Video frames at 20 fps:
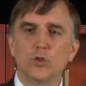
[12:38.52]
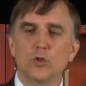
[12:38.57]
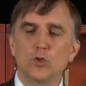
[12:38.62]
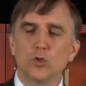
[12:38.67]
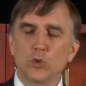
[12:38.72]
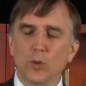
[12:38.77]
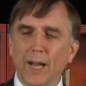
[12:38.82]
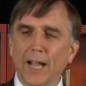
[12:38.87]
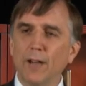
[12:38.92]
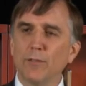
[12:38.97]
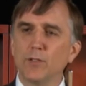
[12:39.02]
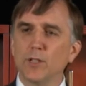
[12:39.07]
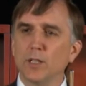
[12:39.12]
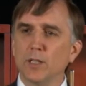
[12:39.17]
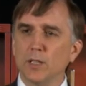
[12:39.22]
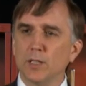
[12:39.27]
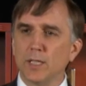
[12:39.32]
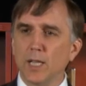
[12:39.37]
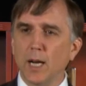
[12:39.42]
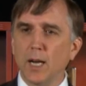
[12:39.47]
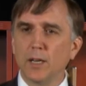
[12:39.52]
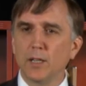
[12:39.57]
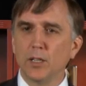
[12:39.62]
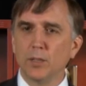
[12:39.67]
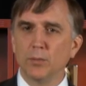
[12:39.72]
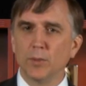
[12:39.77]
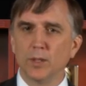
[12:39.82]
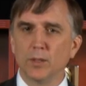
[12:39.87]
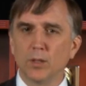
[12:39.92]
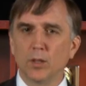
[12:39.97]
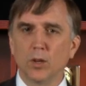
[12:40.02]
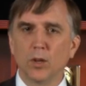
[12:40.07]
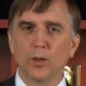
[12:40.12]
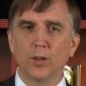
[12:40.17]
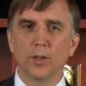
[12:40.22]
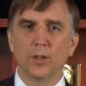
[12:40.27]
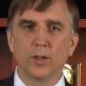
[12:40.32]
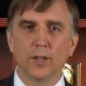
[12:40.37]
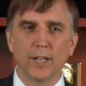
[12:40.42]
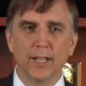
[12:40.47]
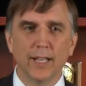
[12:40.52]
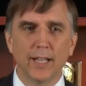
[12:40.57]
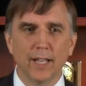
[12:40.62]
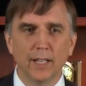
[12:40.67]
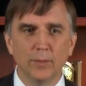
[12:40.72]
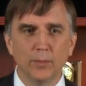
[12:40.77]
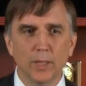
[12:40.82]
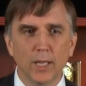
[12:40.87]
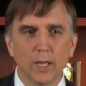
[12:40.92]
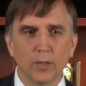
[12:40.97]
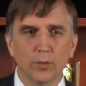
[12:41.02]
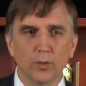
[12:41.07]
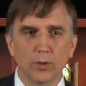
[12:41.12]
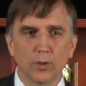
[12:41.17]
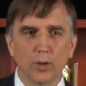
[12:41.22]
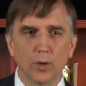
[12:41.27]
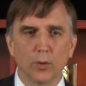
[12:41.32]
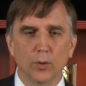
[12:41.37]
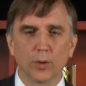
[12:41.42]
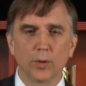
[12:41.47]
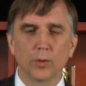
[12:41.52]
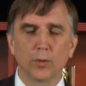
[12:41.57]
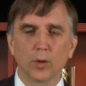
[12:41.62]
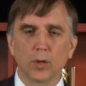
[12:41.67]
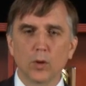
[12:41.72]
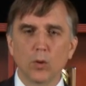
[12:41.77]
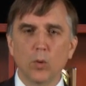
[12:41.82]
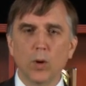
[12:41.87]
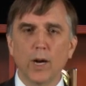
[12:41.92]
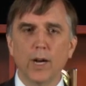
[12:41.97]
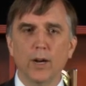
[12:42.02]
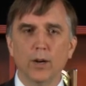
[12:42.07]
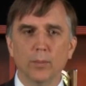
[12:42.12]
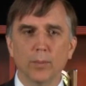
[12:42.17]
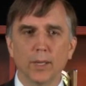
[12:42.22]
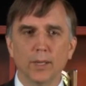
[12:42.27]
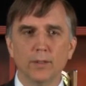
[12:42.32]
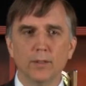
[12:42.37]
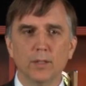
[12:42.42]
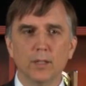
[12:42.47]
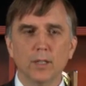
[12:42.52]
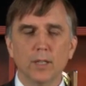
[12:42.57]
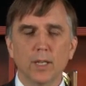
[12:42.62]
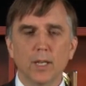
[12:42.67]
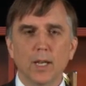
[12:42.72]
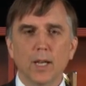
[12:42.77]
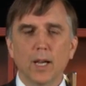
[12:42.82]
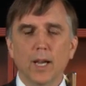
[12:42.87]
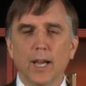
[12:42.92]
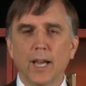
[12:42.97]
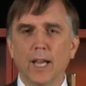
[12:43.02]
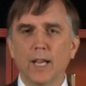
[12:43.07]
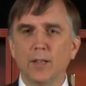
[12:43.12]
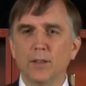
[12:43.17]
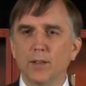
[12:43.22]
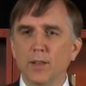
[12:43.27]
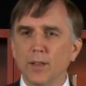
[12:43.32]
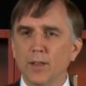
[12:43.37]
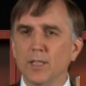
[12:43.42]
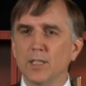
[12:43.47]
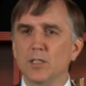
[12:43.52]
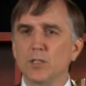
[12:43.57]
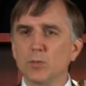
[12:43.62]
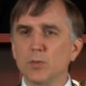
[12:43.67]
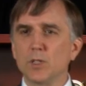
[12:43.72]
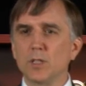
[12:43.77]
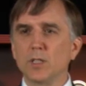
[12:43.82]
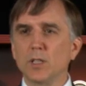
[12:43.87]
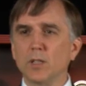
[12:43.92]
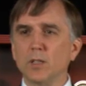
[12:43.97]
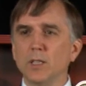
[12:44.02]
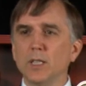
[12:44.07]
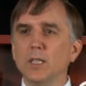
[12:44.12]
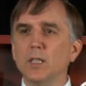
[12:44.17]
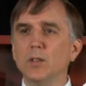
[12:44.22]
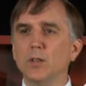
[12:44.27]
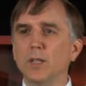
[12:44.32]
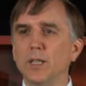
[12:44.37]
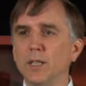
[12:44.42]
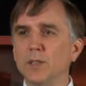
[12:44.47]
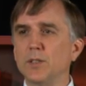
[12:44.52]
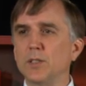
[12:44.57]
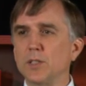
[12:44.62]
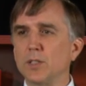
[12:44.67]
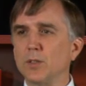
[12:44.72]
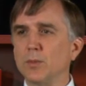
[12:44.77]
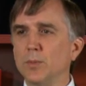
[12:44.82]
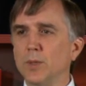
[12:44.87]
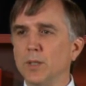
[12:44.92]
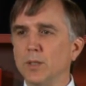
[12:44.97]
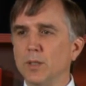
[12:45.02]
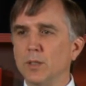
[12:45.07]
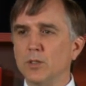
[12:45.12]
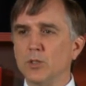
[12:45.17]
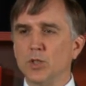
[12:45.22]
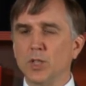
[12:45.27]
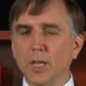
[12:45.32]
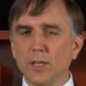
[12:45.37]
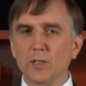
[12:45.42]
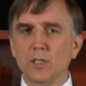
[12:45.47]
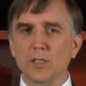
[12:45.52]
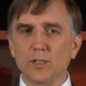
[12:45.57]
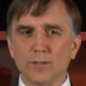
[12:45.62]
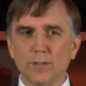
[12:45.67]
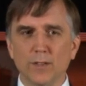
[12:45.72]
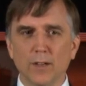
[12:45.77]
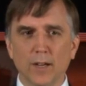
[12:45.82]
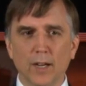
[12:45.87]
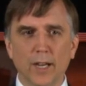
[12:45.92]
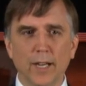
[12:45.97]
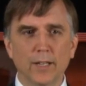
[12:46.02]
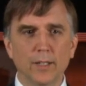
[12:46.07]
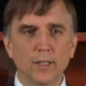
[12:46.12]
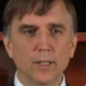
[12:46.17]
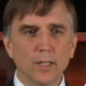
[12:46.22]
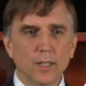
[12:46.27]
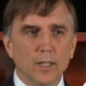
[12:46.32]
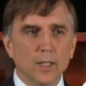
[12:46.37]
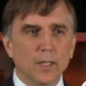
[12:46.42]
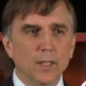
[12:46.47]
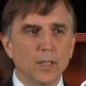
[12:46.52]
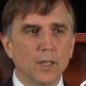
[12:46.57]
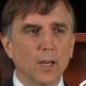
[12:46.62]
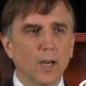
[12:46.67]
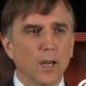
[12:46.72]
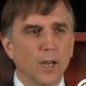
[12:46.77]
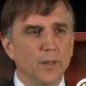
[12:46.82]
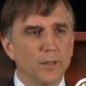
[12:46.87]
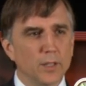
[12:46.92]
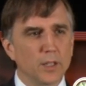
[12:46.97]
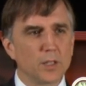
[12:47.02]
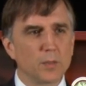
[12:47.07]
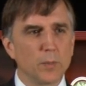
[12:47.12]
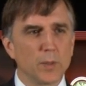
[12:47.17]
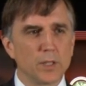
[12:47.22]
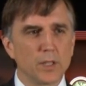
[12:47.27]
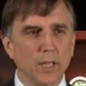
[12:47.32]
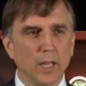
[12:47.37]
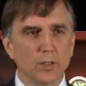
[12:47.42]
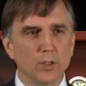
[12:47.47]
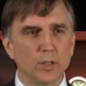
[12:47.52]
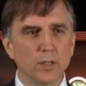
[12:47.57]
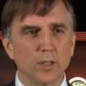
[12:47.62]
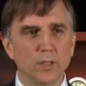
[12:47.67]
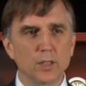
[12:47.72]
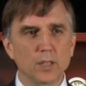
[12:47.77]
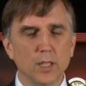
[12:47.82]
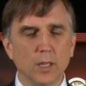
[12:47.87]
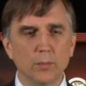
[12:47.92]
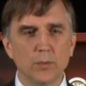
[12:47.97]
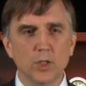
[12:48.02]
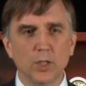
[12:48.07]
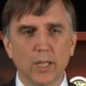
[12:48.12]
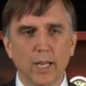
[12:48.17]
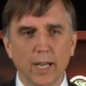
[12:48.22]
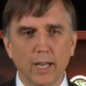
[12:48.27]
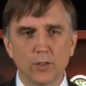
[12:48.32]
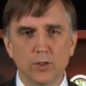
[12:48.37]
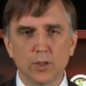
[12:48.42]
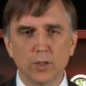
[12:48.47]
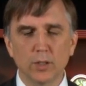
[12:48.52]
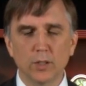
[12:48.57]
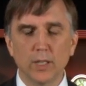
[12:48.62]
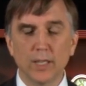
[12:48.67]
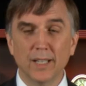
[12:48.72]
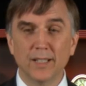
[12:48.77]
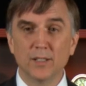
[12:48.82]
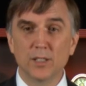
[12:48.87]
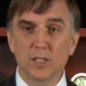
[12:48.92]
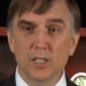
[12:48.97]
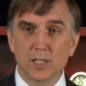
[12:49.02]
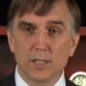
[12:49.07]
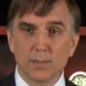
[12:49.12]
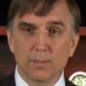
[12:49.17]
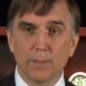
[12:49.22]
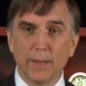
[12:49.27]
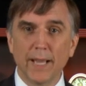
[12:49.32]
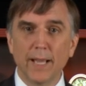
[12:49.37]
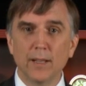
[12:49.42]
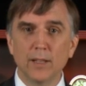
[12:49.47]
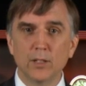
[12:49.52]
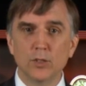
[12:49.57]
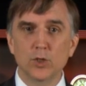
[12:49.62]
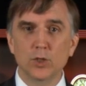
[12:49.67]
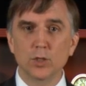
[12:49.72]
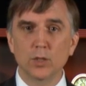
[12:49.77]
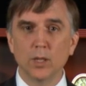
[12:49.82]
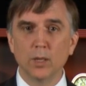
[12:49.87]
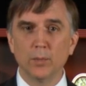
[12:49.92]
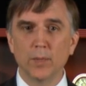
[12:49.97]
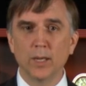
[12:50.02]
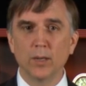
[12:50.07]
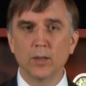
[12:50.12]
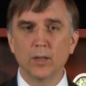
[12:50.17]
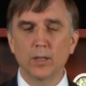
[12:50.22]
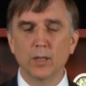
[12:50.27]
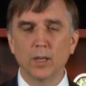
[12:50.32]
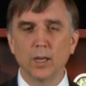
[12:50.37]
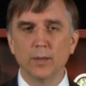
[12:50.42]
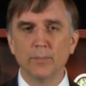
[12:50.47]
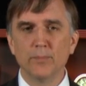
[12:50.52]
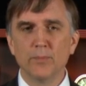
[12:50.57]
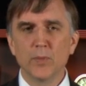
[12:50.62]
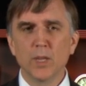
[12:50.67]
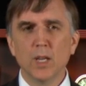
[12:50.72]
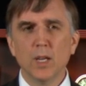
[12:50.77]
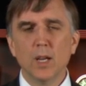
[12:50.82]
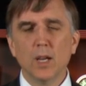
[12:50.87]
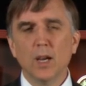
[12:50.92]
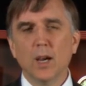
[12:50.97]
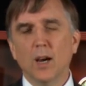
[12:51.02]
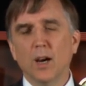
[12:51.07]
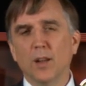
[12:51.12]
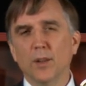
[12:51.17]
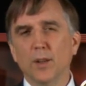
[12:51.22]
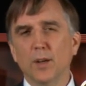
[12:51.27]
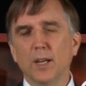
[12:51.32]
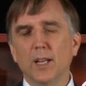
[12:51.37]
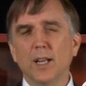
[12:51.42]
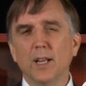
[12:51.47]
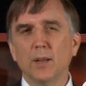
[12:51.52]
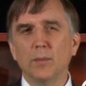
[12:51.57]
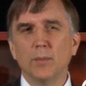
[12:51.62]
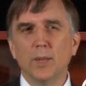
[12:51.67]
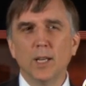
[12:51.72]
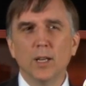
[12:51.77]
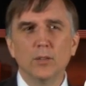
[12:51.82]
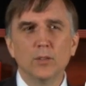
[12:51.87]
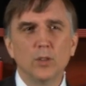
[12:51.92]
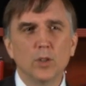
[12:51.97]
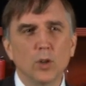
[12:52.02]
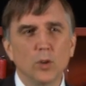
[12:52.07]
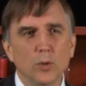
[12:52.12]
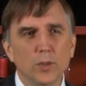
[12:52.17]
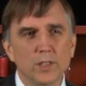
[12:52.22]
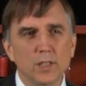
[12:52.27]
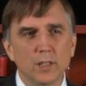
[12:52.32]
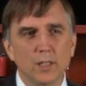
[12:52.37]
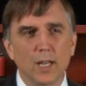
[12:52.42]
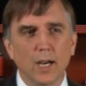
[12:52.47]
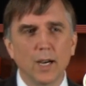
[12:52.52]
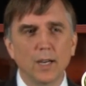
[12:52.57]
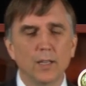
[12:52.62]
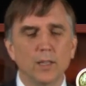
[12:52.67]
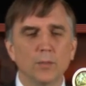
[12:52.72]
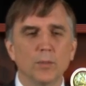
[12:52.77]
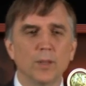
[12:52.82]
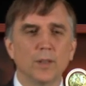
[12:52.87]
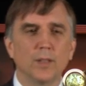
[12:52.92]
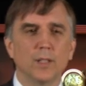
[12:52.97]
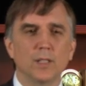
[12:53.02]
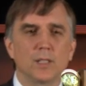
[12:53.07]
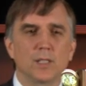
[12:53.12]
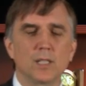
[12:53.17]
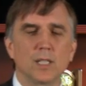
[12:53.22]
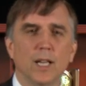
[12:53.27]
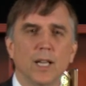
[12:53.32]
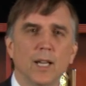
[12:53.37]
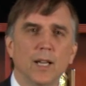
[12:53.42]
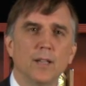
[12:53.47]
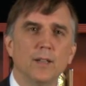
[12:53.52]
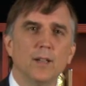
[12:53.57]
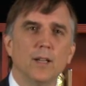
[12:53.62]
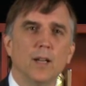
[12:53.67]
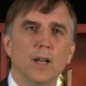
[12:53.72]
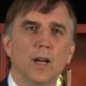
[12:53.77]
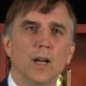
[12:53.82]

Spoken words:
drafted a document called the requerimiento, or the requirement. And this was the legal instrument that justified dispossession and subjugation in Spanish America. The requerimiento was a document that said,